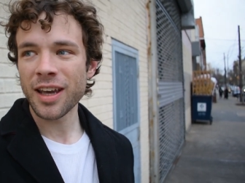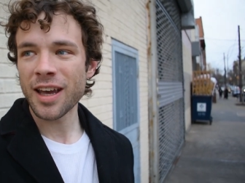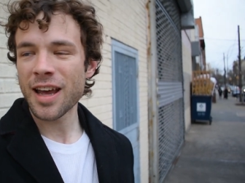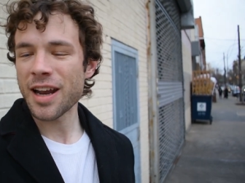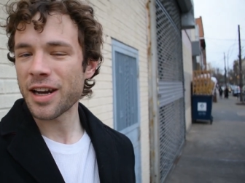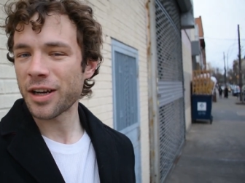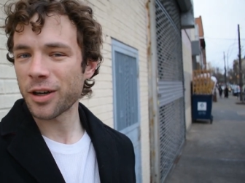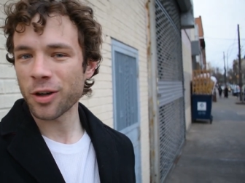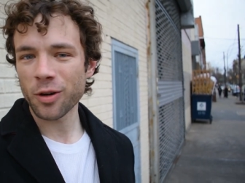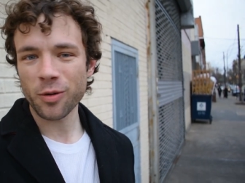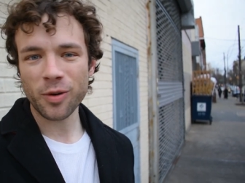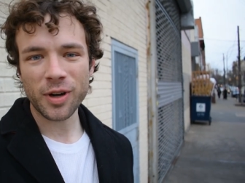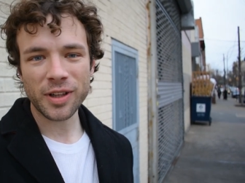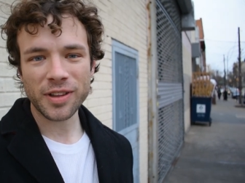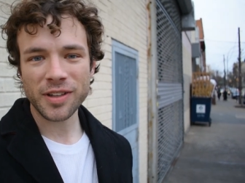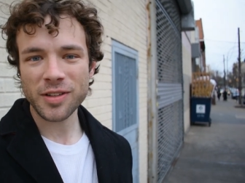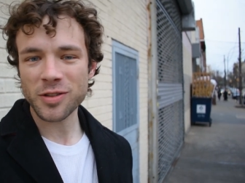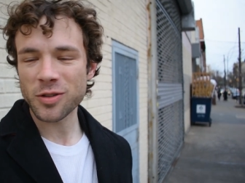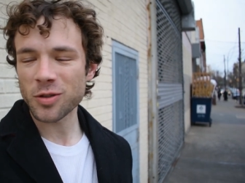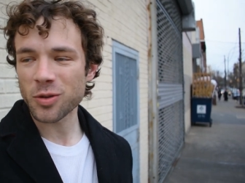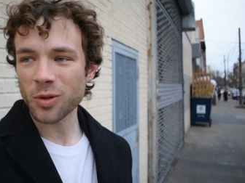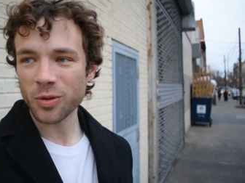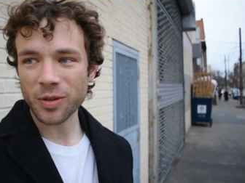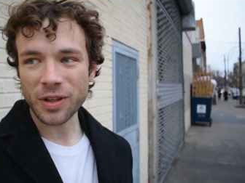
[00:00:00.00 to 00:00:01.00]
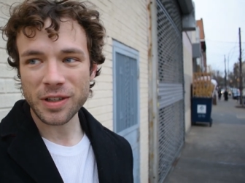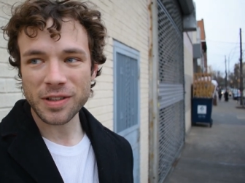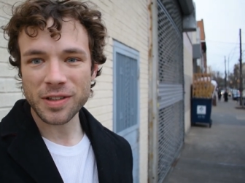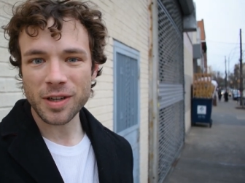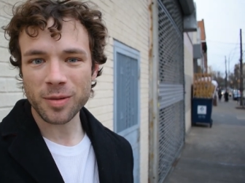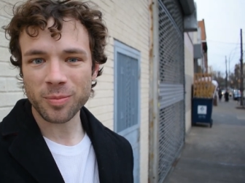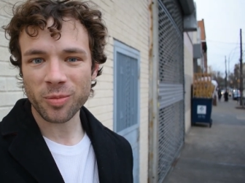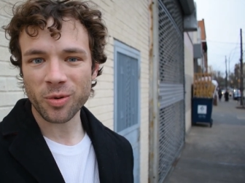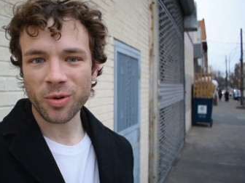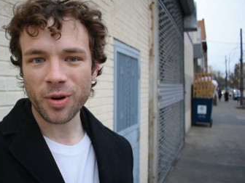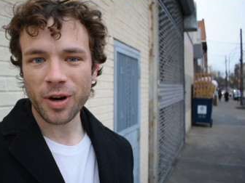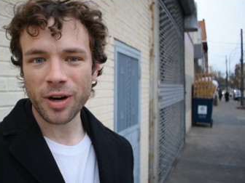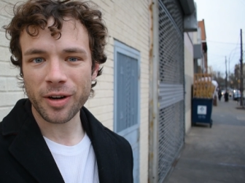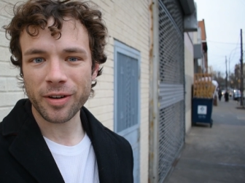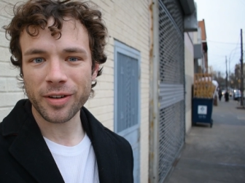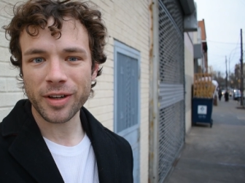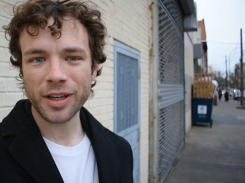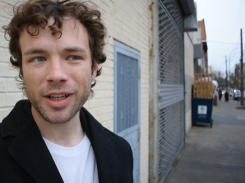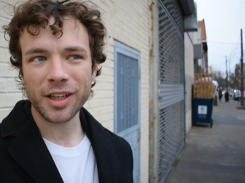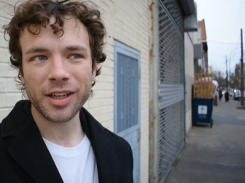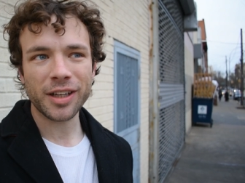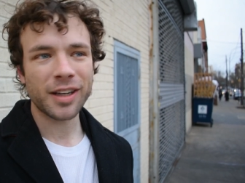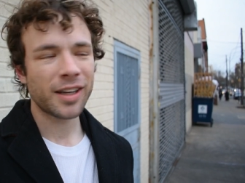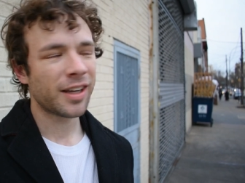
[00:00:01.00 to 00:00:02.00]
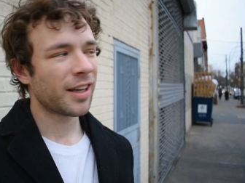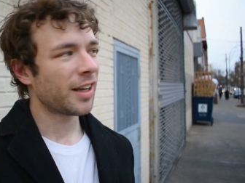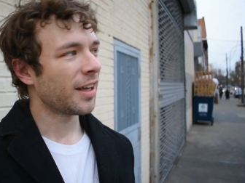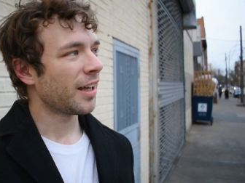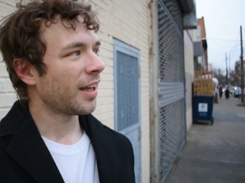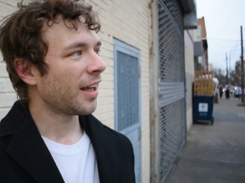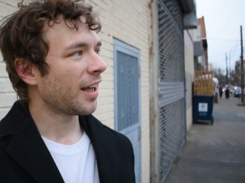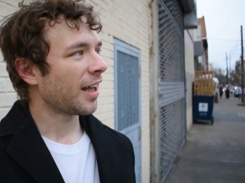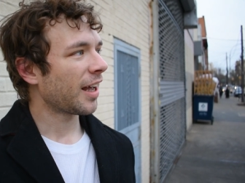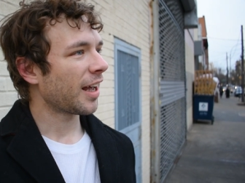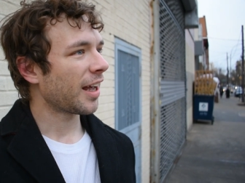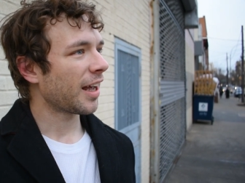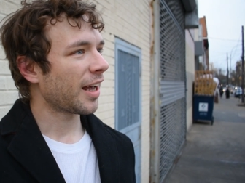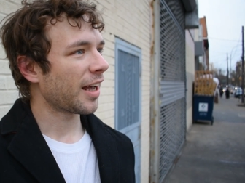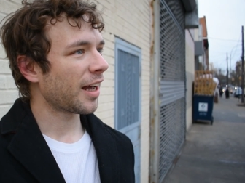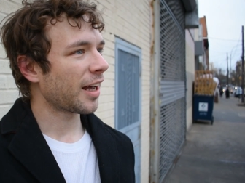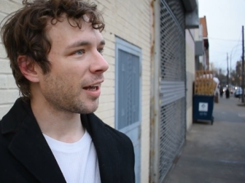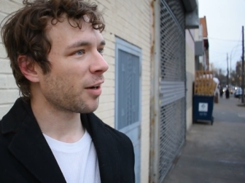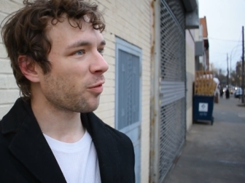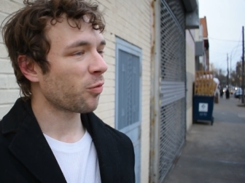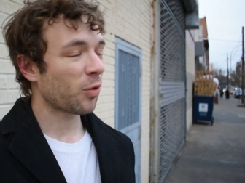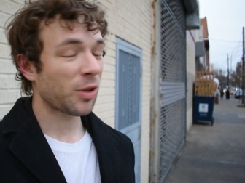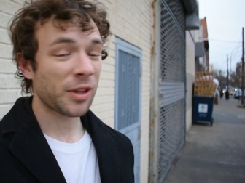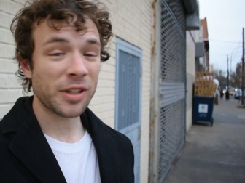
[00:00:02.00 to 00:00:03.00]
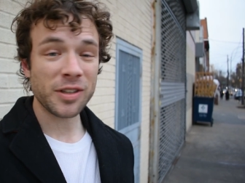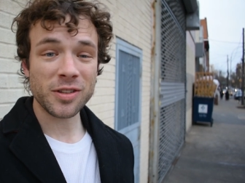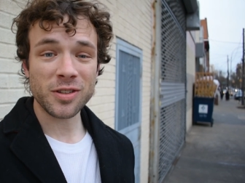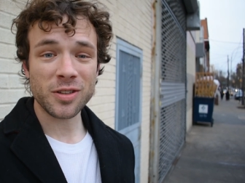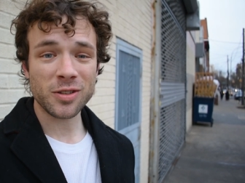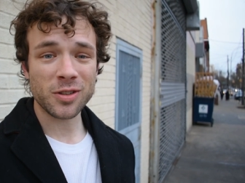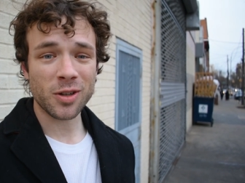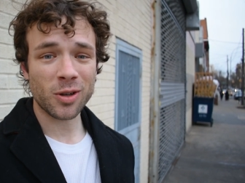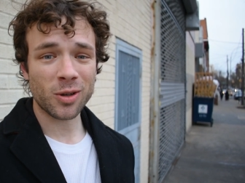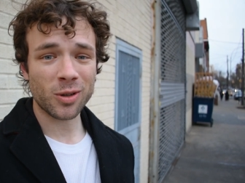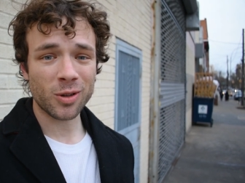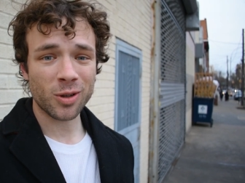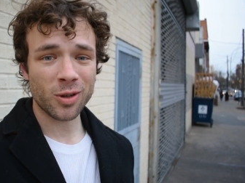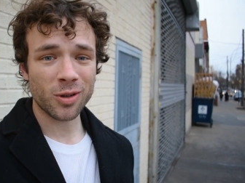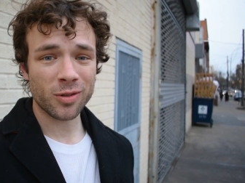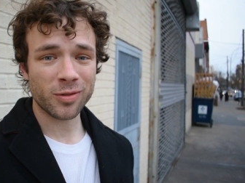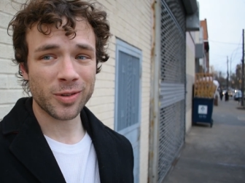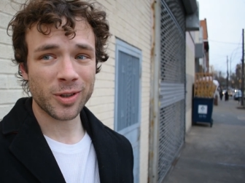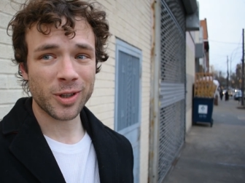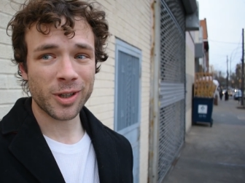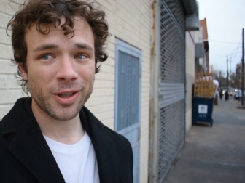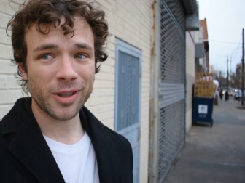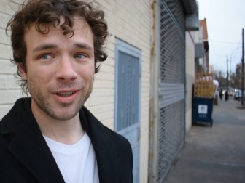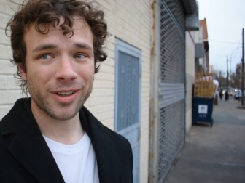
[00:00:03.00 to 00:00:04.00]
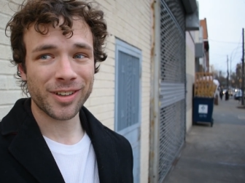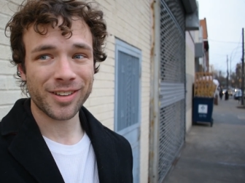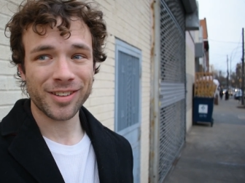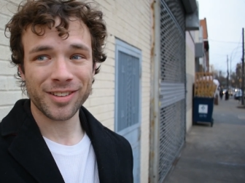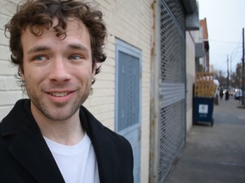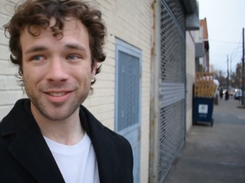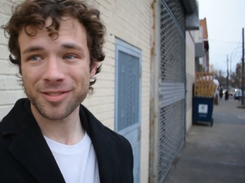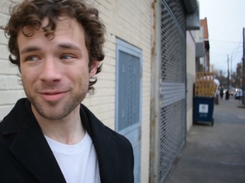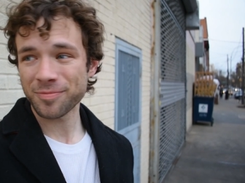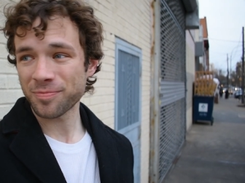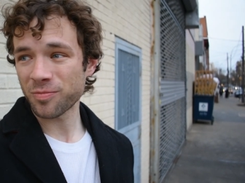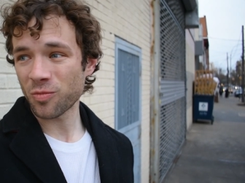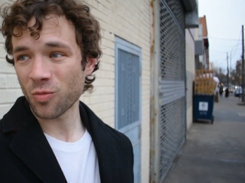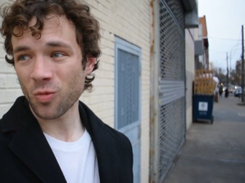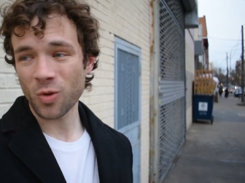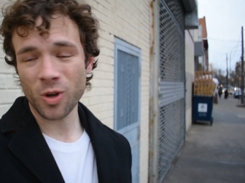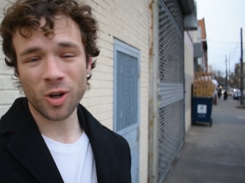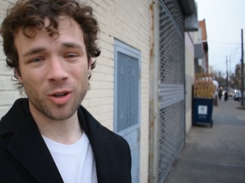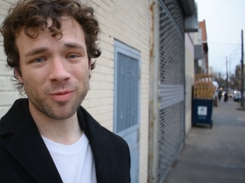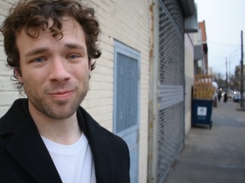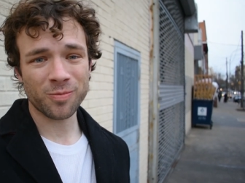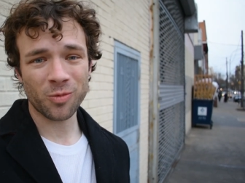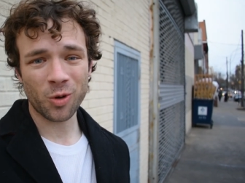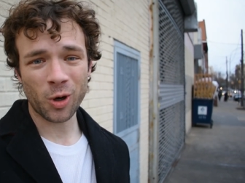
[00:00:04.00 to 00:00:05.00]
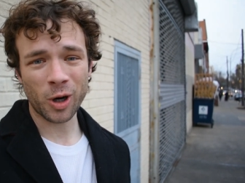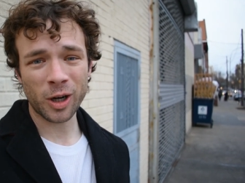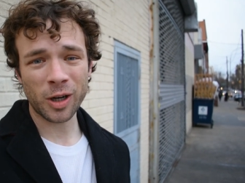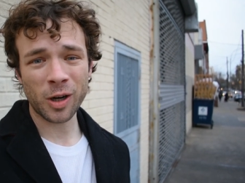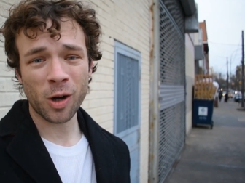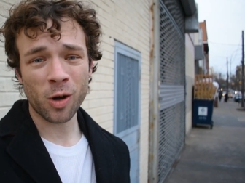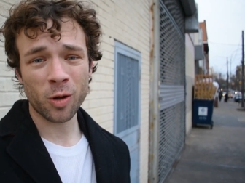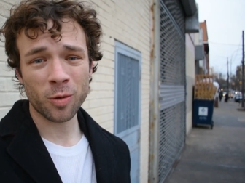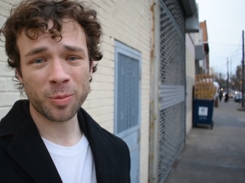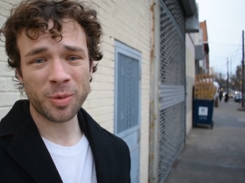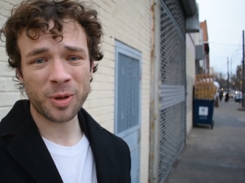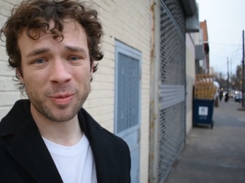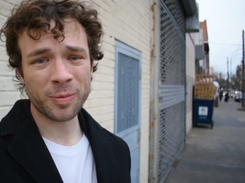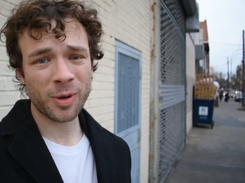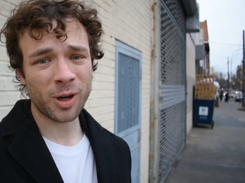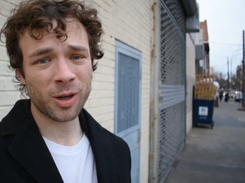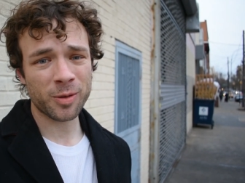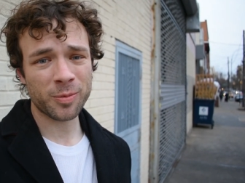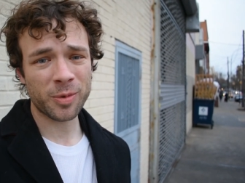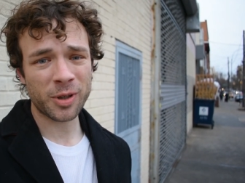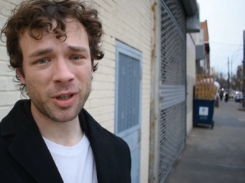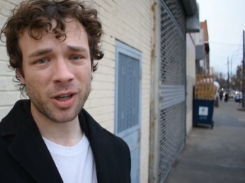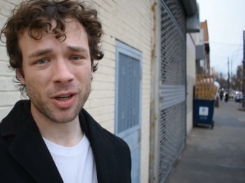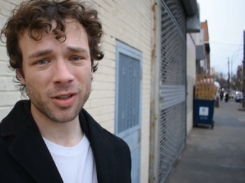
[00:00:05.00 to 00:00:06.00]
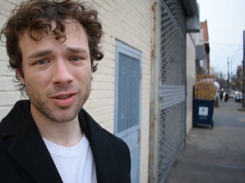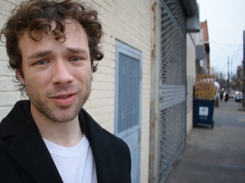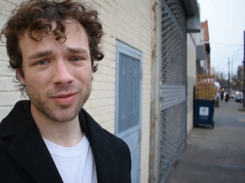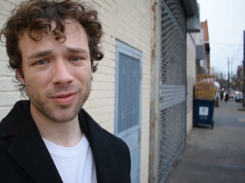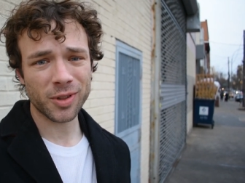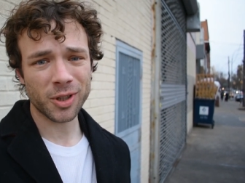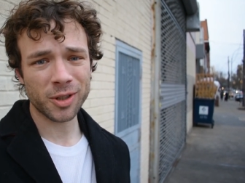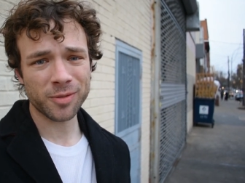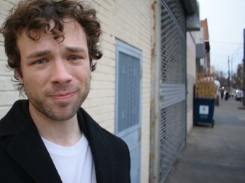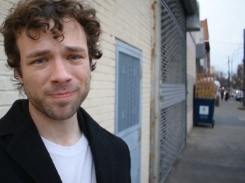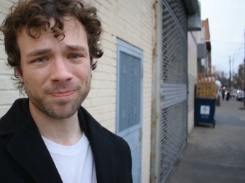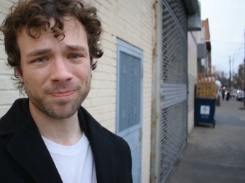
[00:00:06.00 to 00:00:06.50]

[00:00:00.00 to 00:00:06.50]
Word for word: And you know what, this is only temporary, and when this is all over, well, we're gonna all be better because of it.